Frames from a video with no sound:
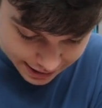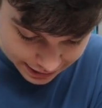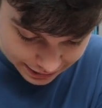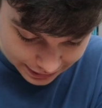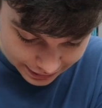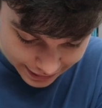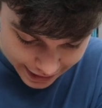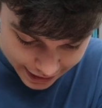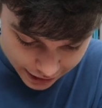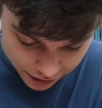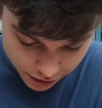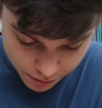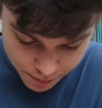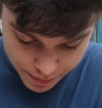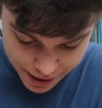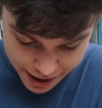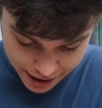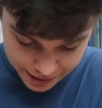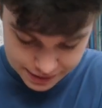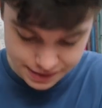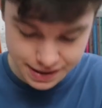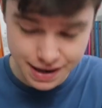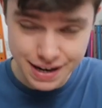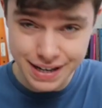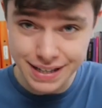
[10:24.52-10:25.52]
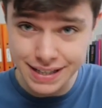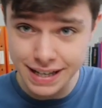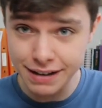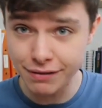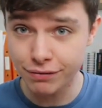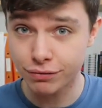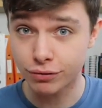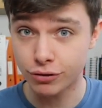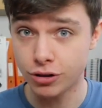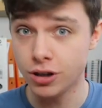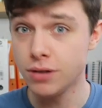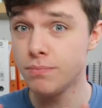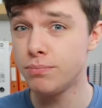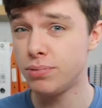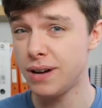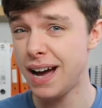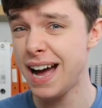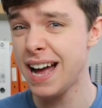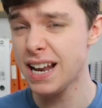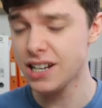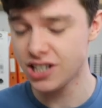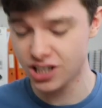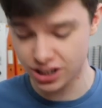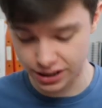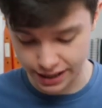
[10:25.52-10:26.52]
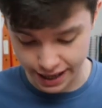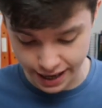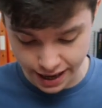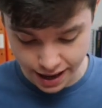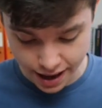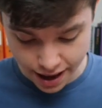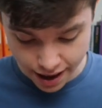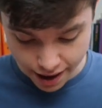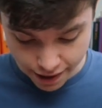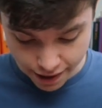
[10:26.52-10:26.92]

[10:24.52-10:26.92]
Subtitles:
a little bit different, but actually